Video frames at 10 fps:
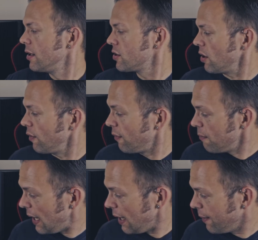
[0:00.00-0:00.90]
So for
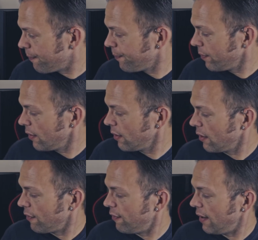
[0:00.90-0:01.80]
me,
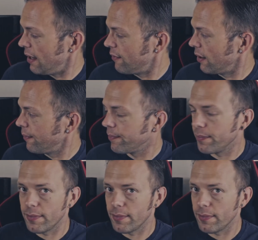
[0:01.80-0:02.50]
flavour.